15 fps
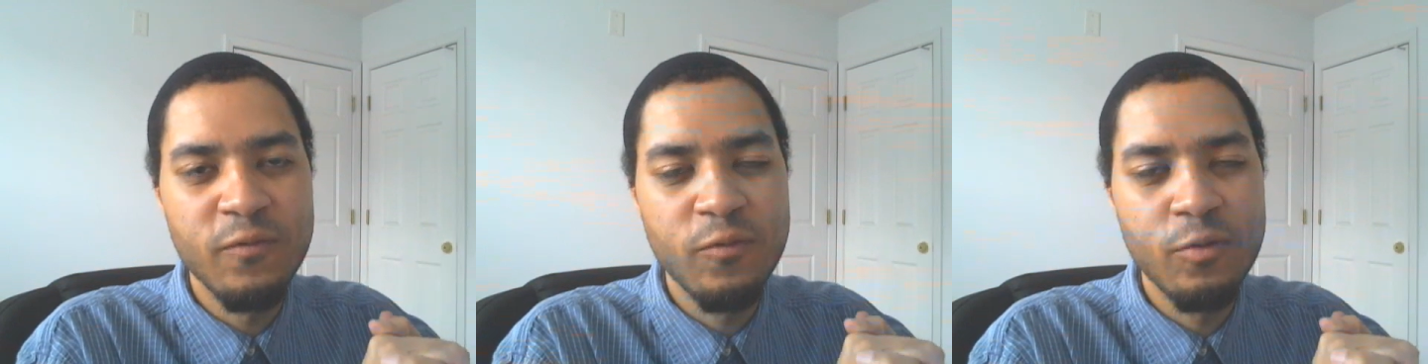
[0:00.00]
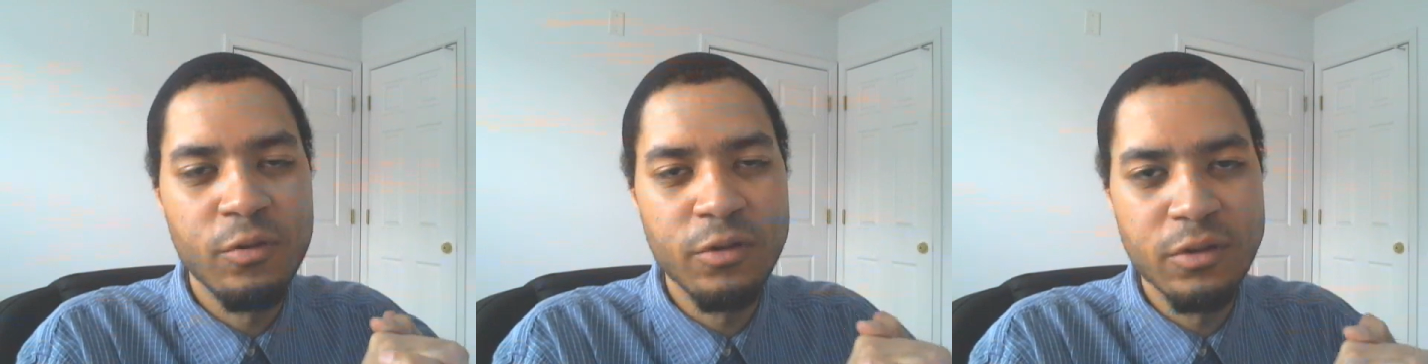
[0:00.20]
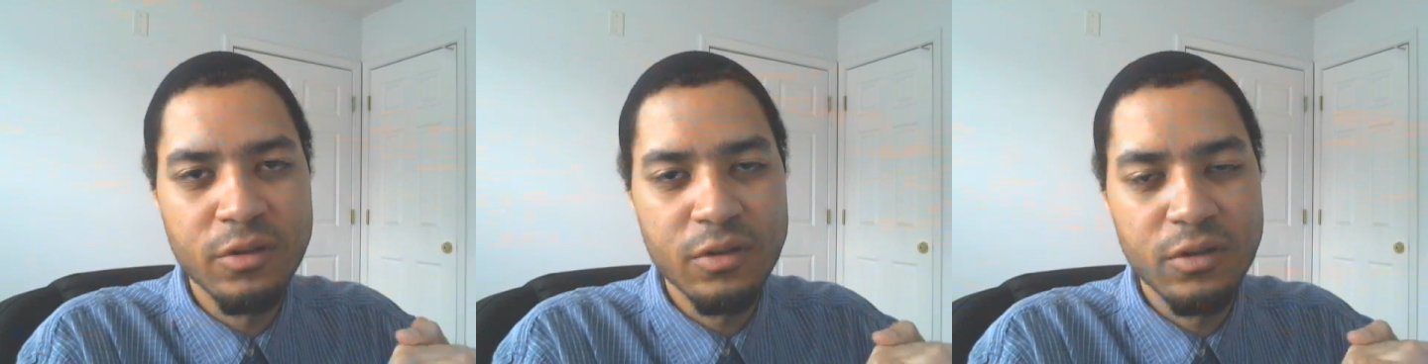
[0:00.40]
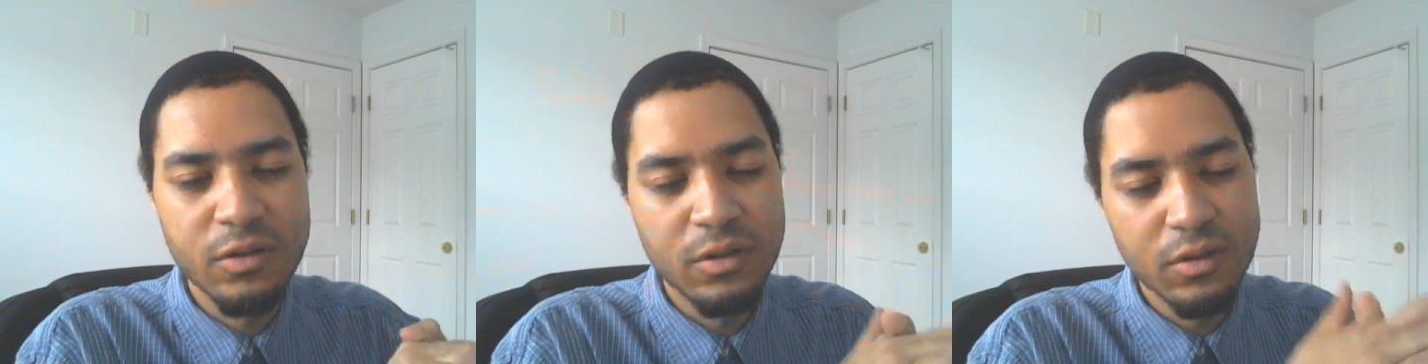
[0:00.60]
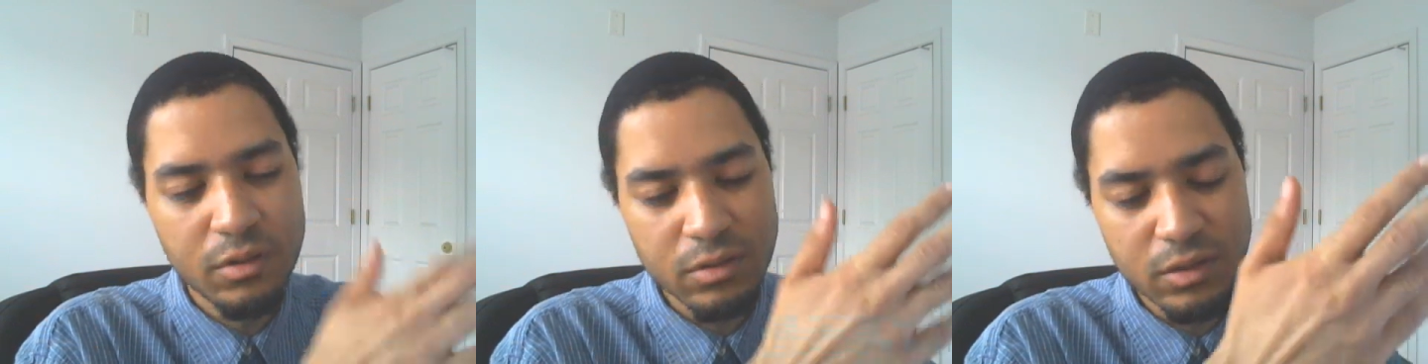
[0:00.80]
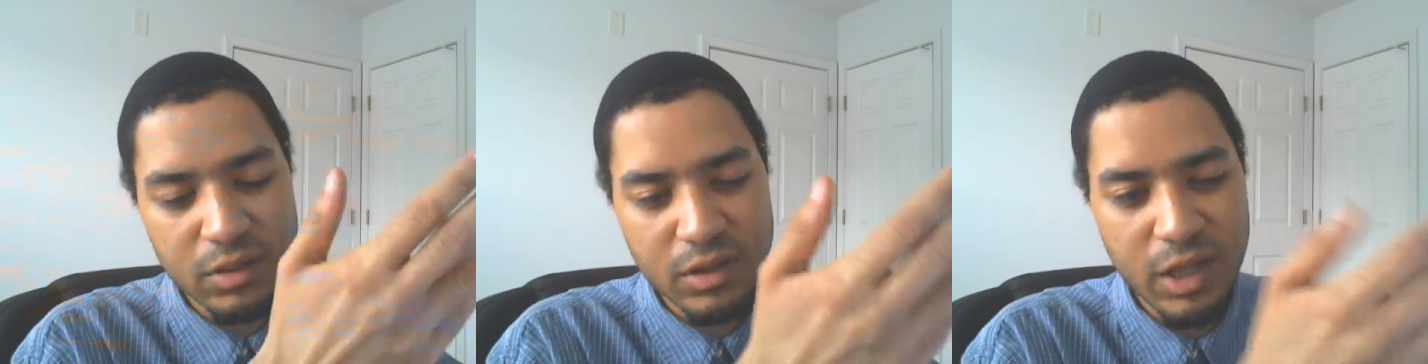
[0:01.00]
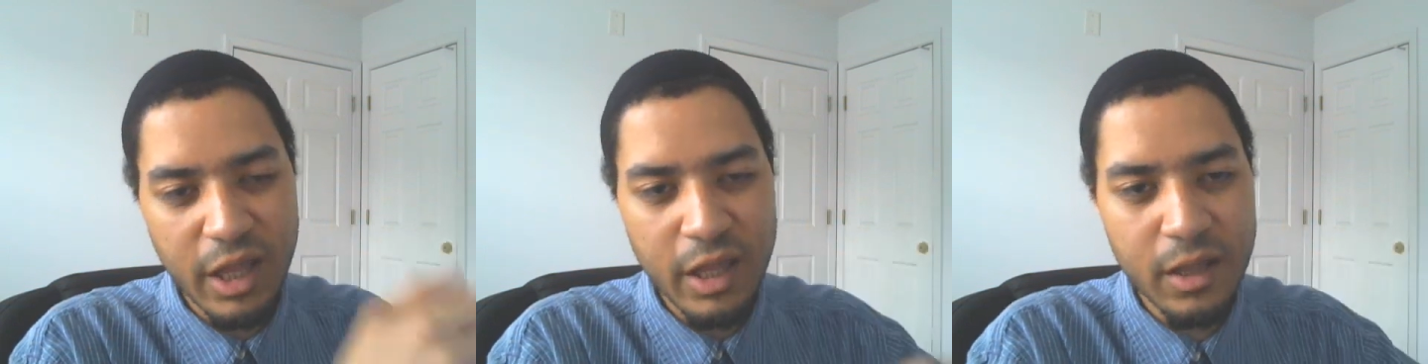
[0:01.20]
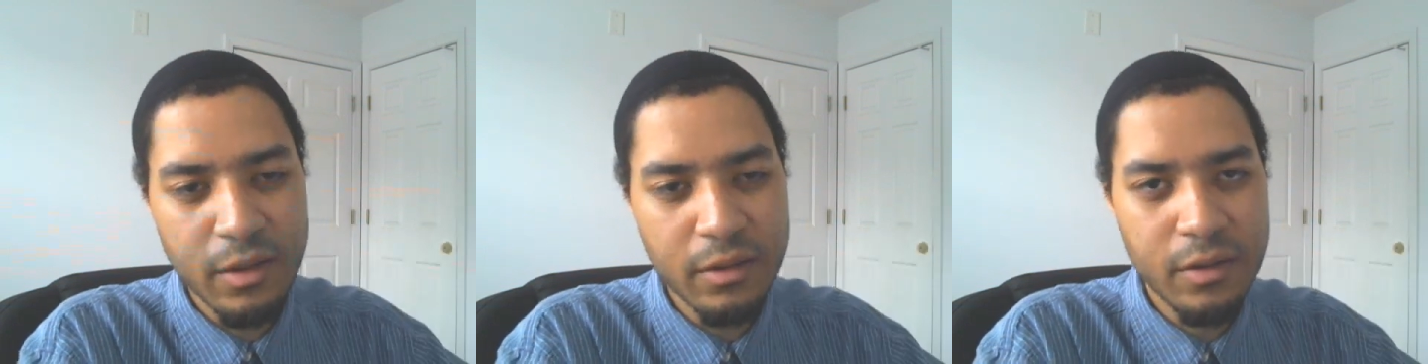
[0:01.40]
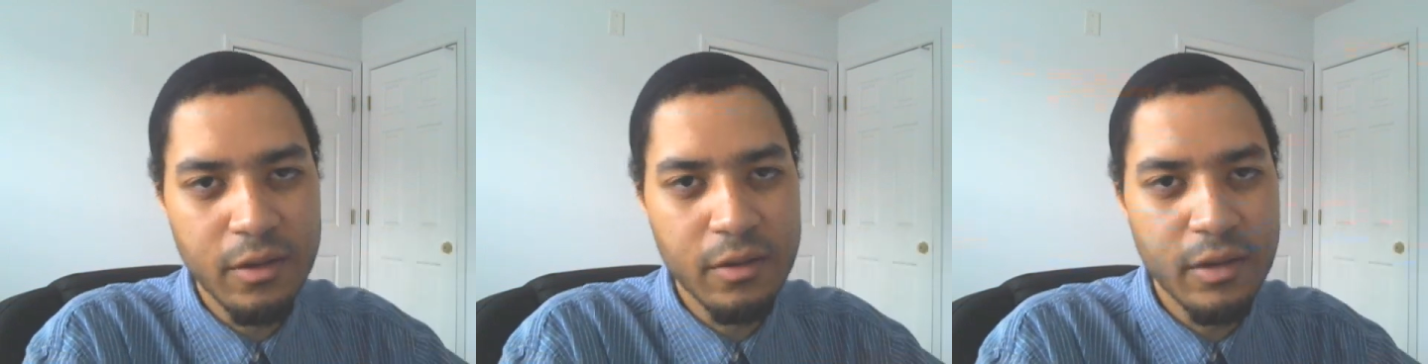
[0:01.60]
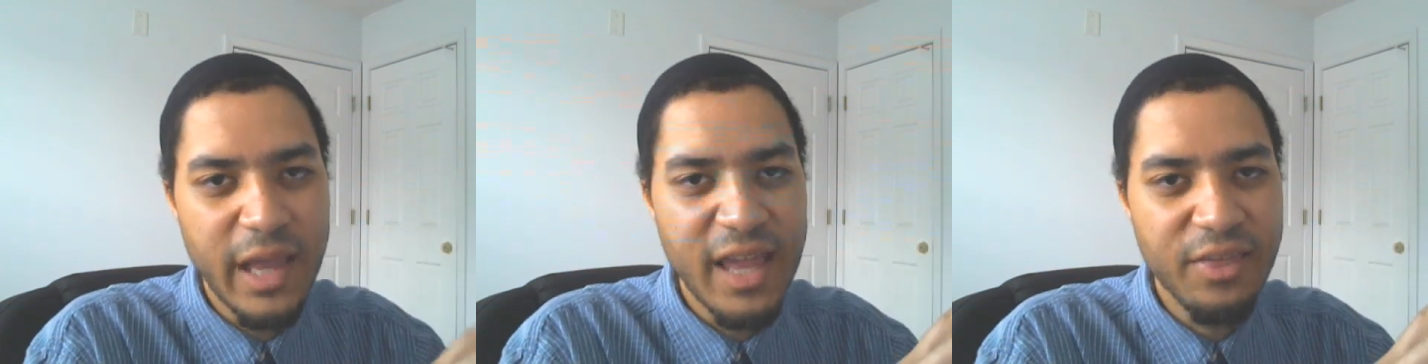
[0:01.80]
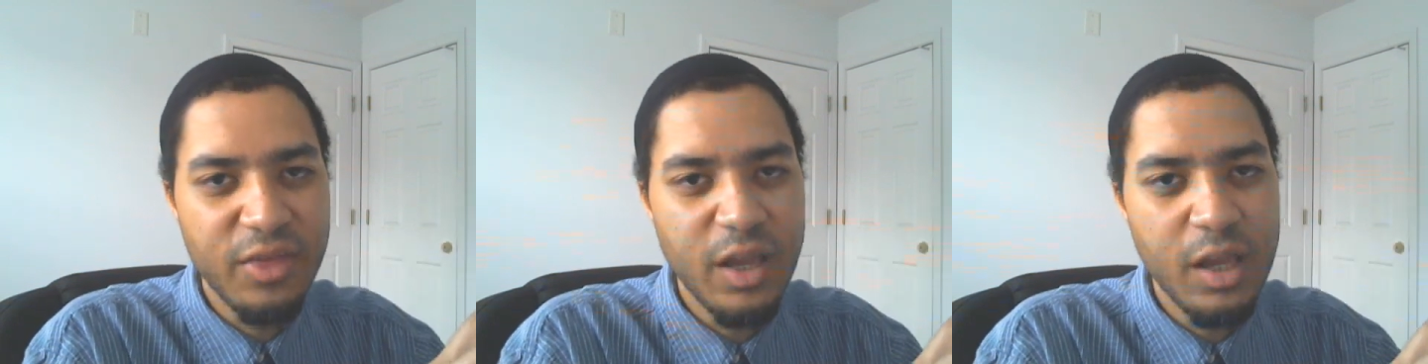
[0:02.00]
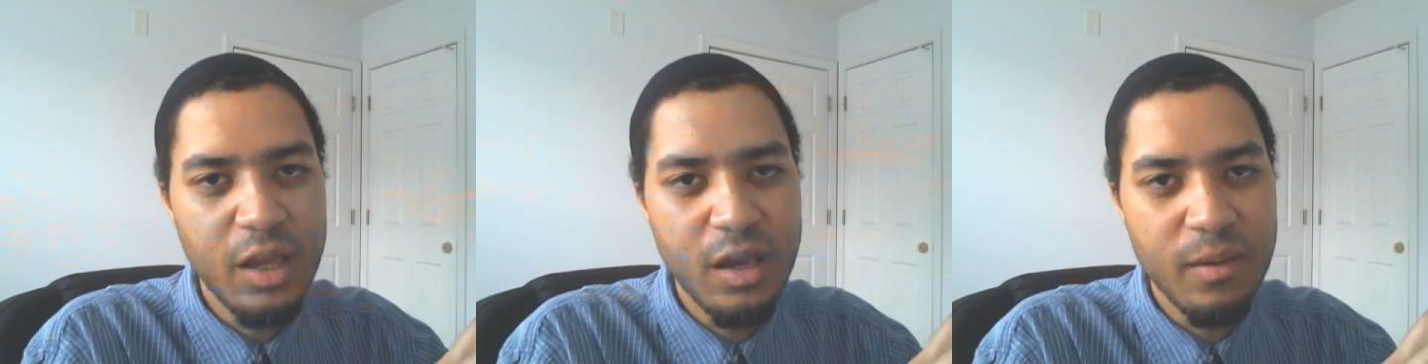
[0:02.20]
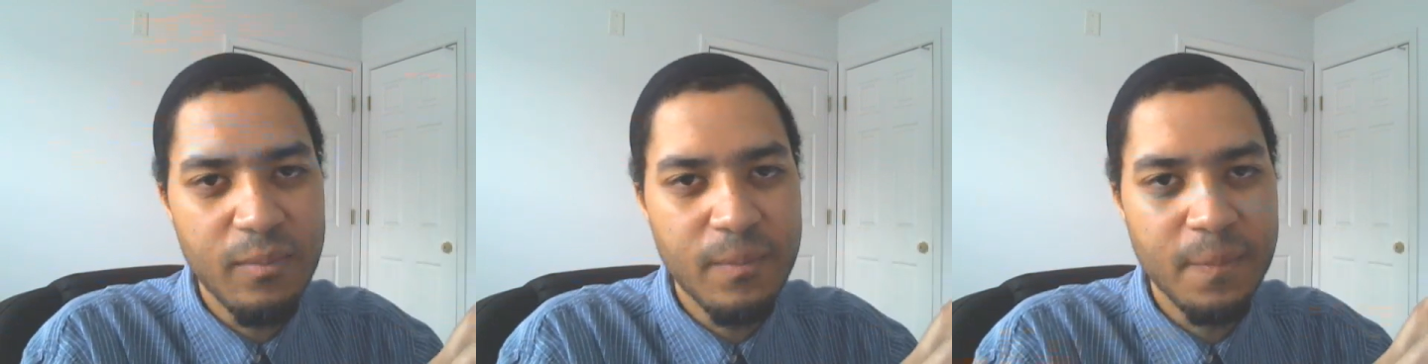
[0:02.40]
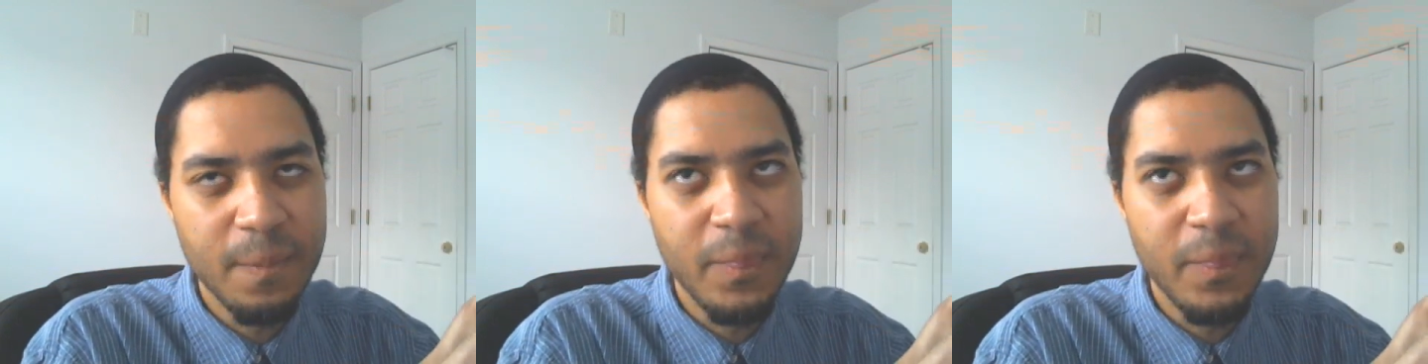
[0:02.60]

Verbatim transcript: four thing, you know, that theme.